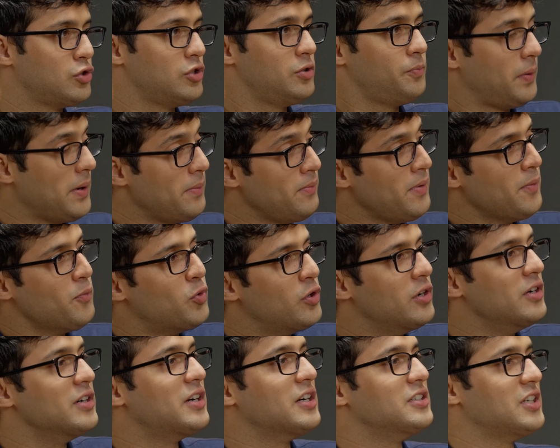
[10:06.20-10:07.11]
So the premium
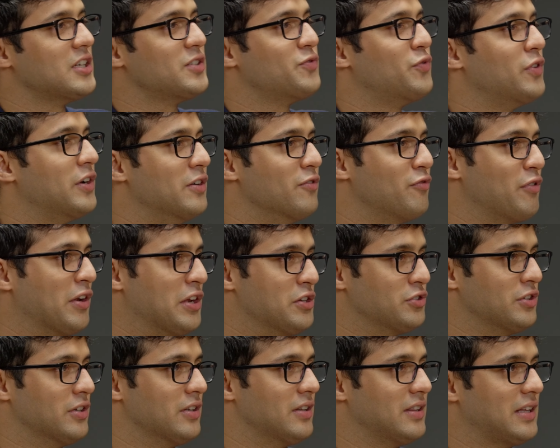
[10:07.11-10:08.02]
wouldn't adjust for
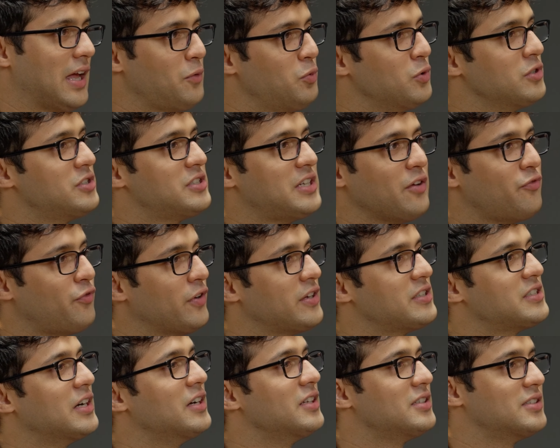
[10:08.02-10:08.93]
inflation. That would stay
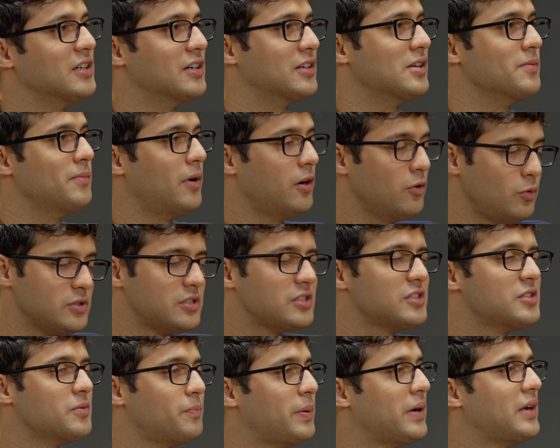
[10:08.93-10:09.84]
fixed at a certain amount, which
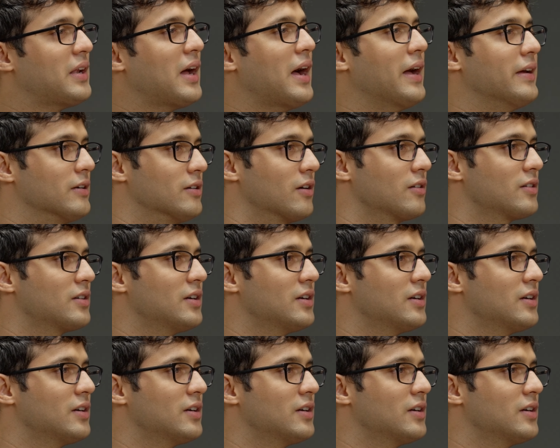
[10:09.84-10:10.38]
is a bit higher.